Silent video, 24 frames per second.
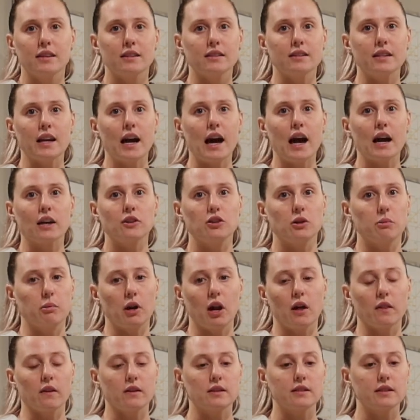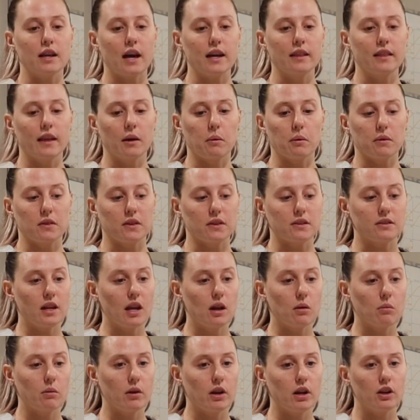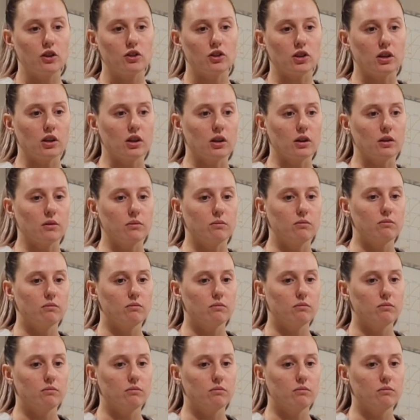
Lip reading: snack to put on the side, like with the sandwich or